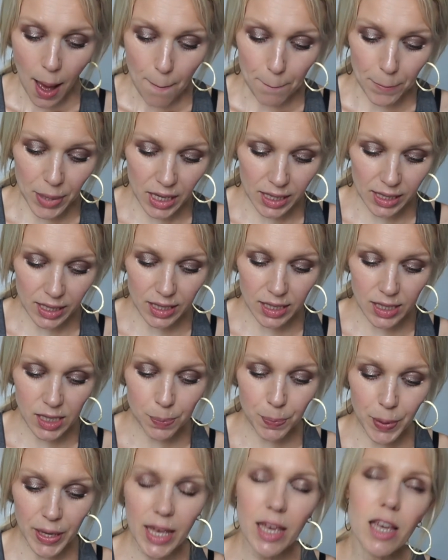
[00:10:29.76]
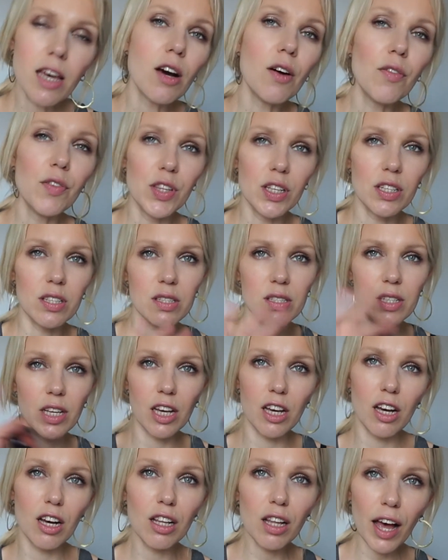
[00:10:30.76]
But speaking of the
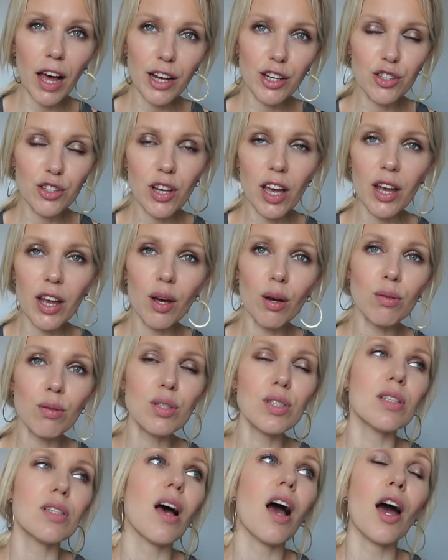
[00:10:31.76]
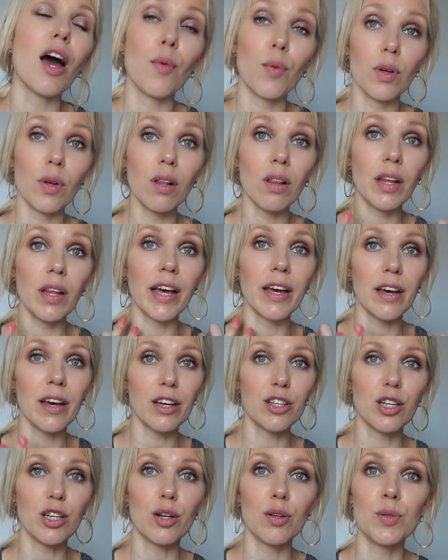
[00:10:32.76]
single eyeshadows, I really like
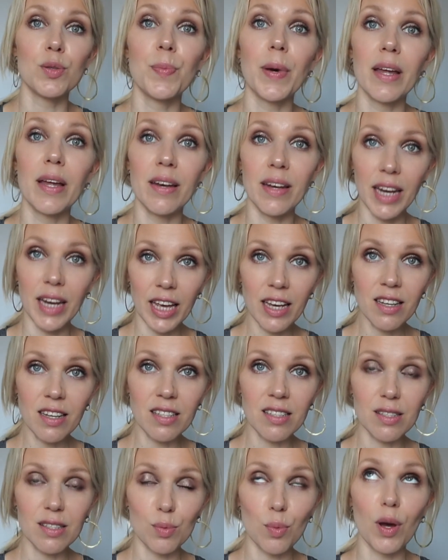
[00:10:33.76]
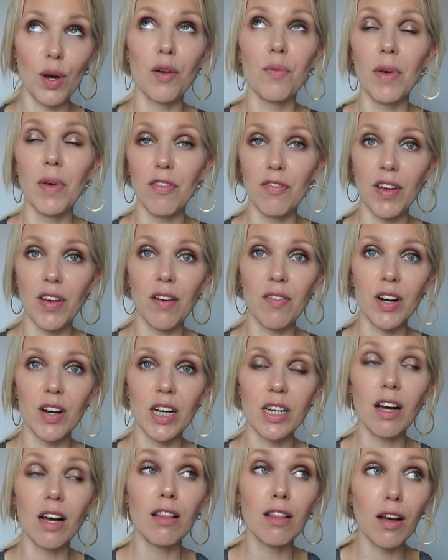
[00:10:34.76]
eyeshadows by NYX, one of my
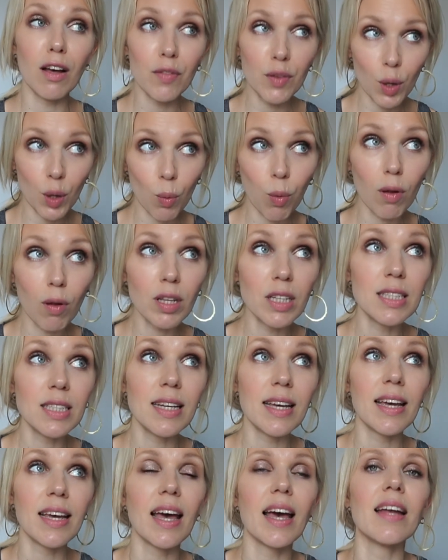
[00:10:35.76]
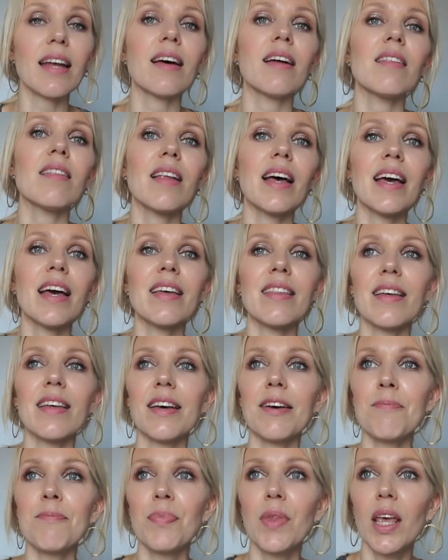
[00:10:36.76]
favorite. I love the quality and I like
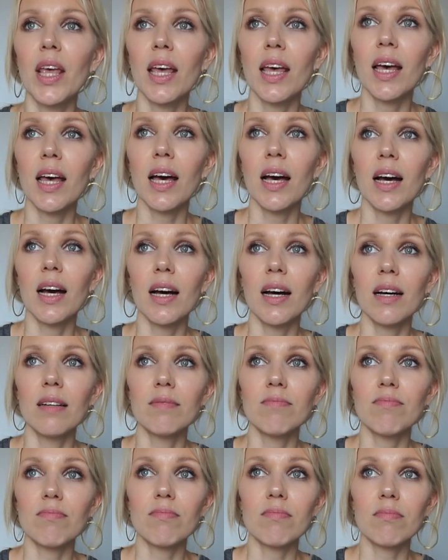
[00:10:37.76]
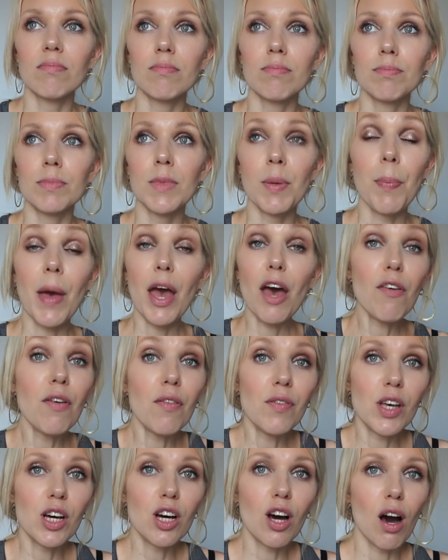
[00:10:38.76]
the the payoff
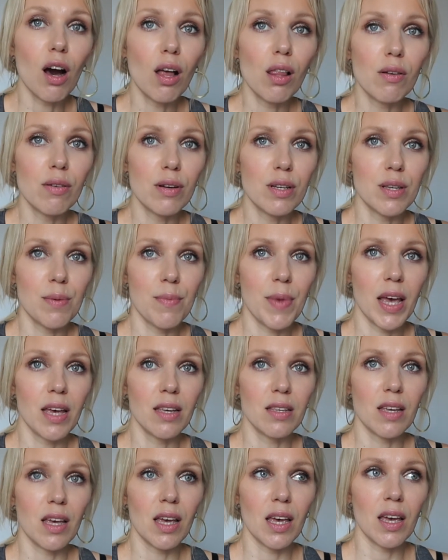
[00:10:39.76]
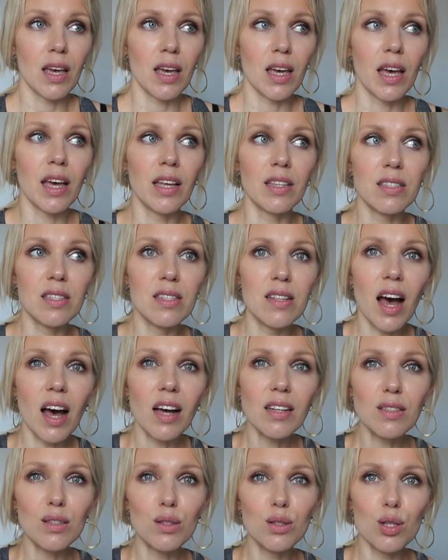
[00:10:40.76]
of the color is amazing. It's
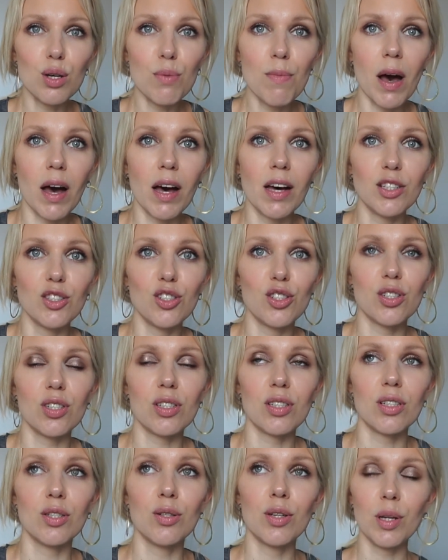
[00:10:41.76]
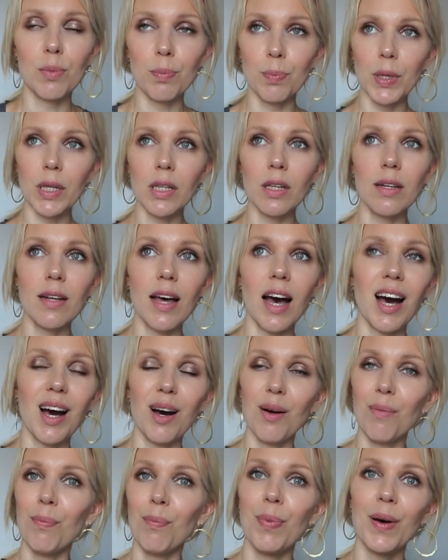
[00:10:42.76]
not too much, you can build it
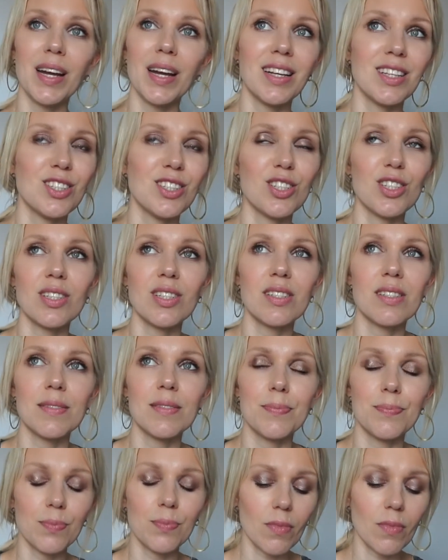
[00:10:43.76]
up, but it's just